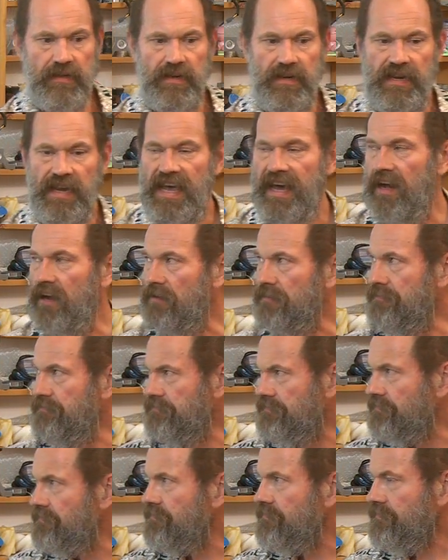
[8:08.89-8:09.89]
Now,
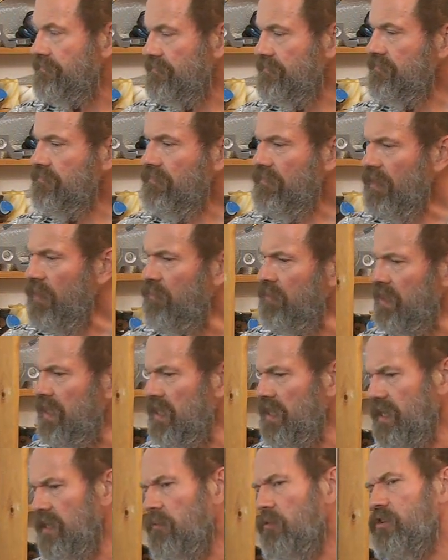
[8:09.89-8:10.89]
we need
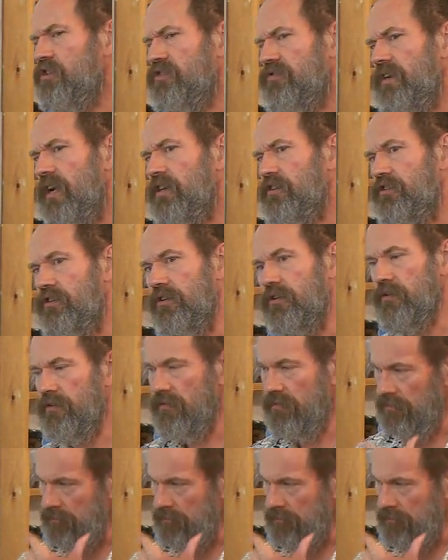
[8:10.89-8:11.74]
a little more structure